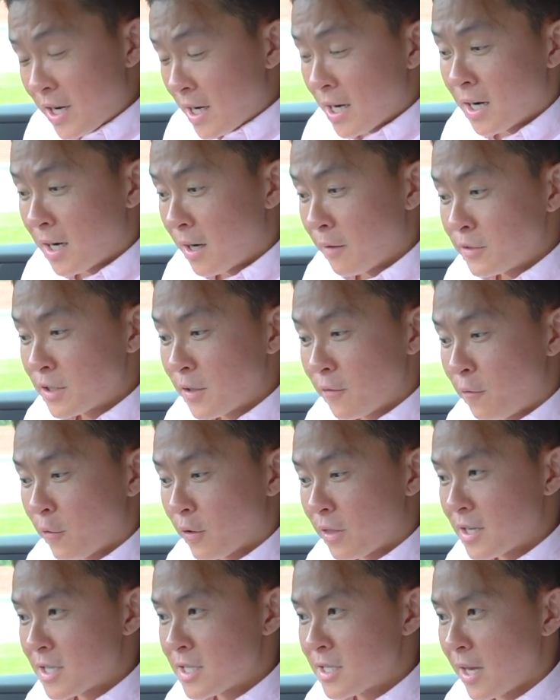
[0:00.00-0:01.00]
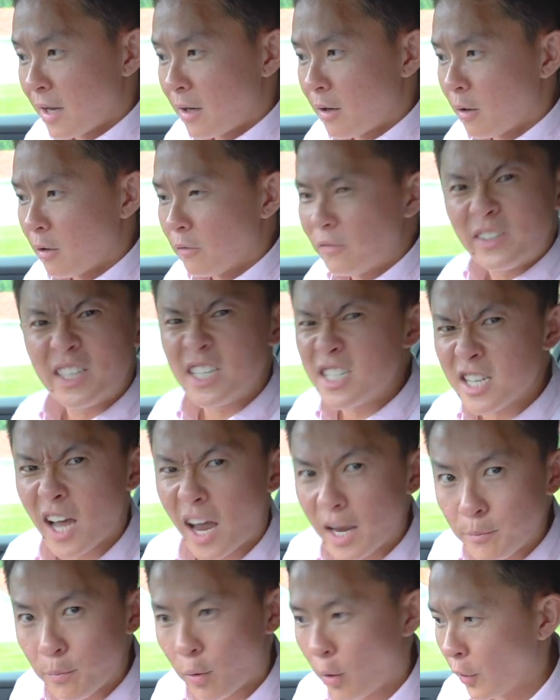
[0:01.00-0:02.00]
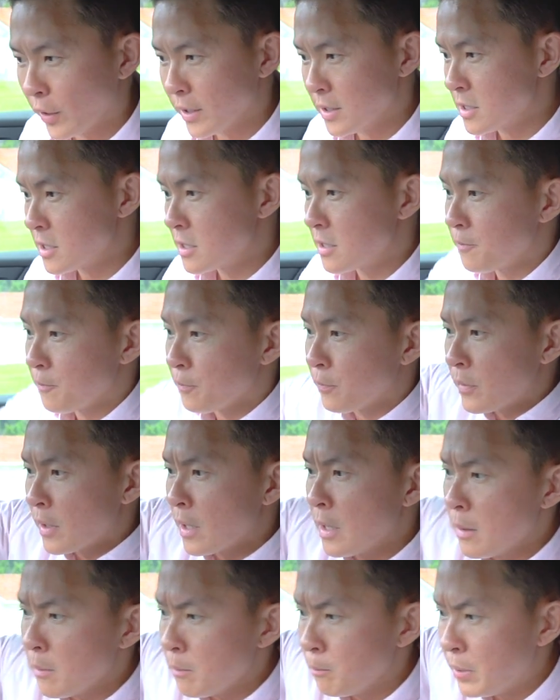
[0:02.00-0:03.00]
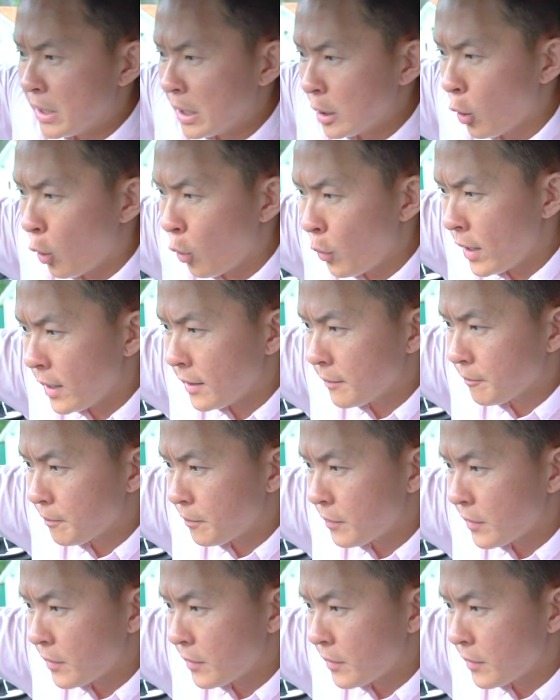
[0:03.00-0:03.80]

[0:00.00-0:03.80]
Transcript: curves for the sake of design points. Below it